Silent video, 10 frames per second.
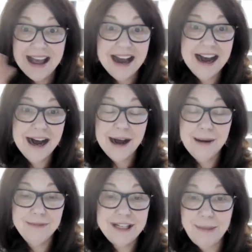
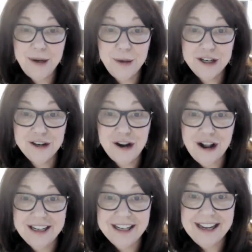Tell me where you're
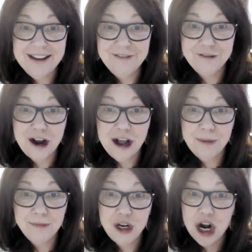calling in
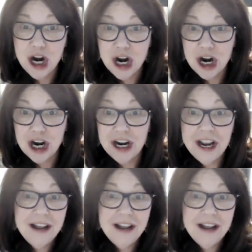from. Car,